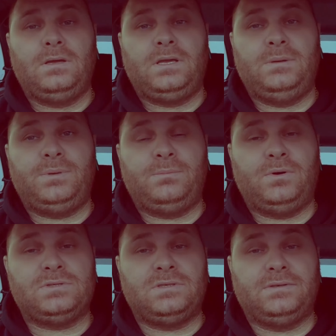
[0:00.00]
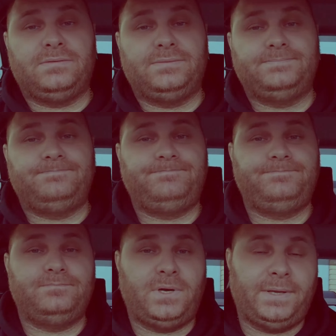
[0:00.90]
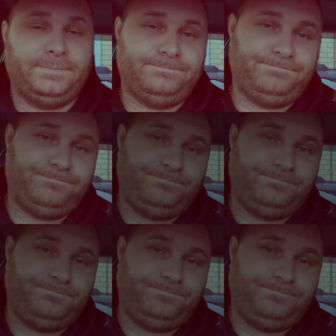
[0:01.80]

Keep it positive. Bye.